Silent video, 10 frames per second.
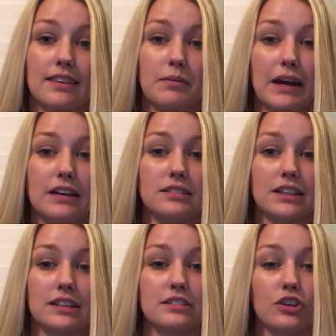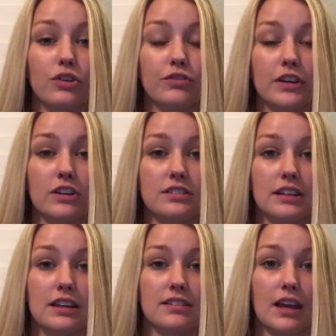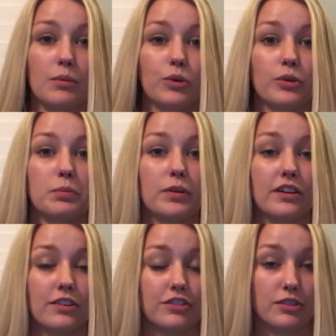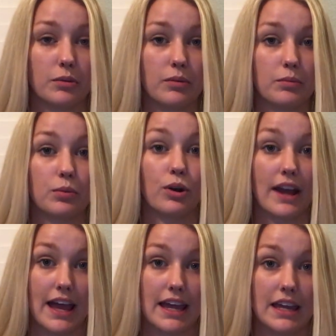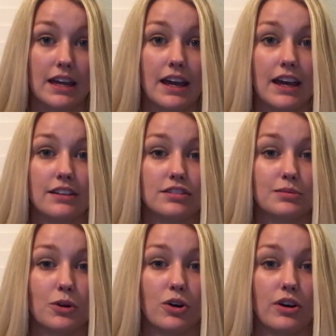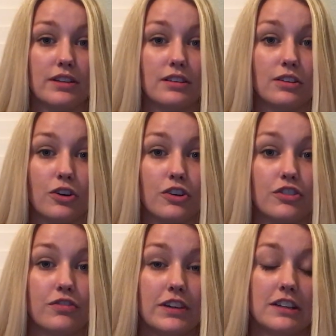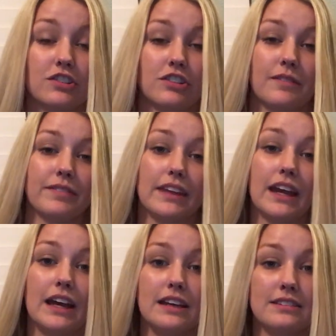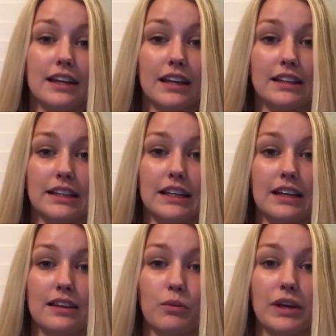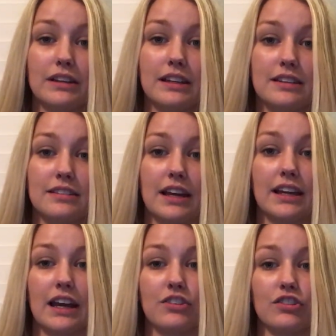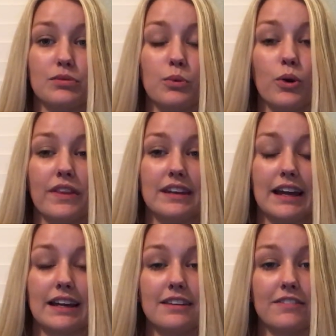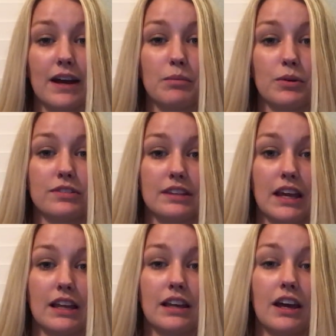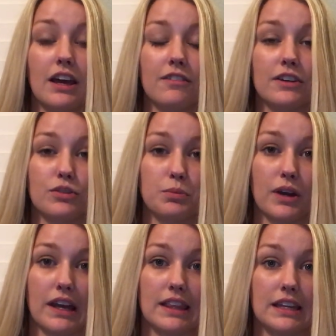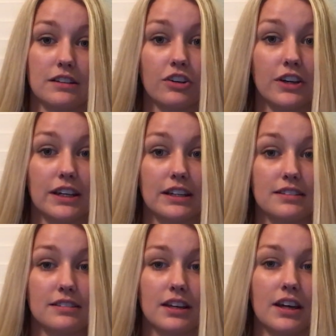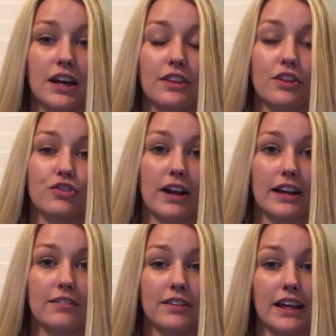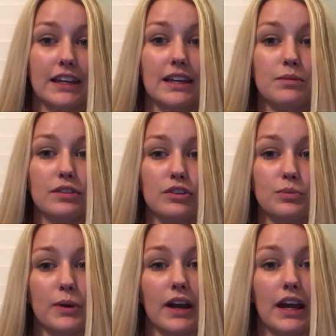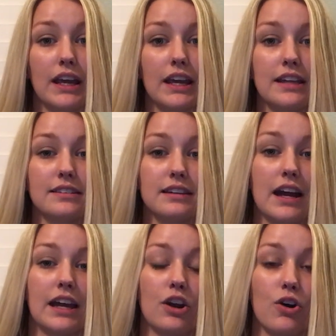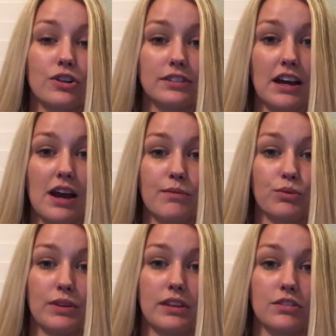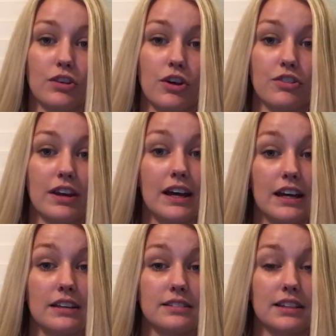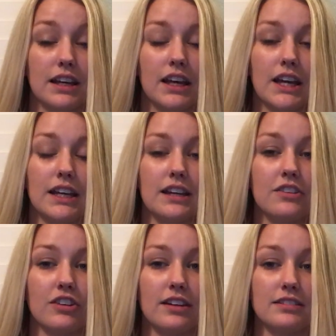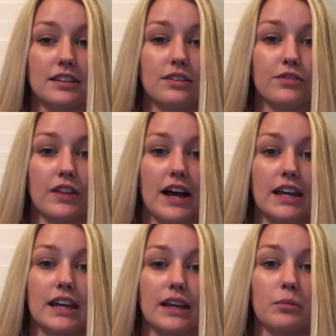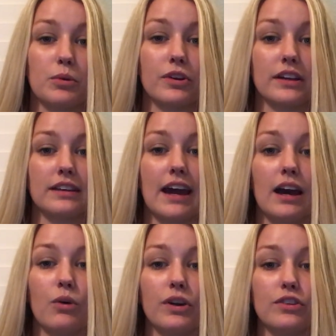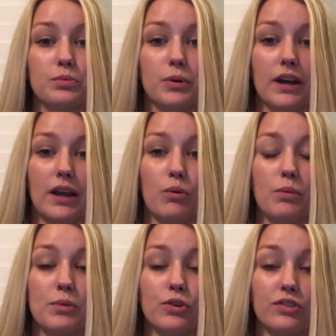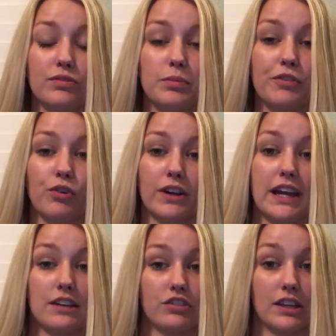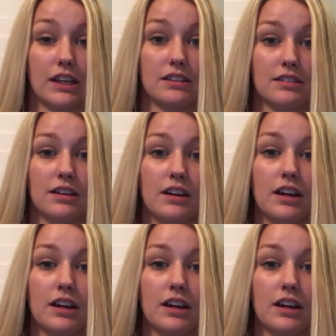The mask is so fierce that it's able to pierce prey as small as a large fish. Secondly, the winged insect catches more than 95% of its prey that it targets. The dragonfly keeps its prey in sight at all times with its large eyes. It adjusts its flight and can predict how its prey will move before catching it.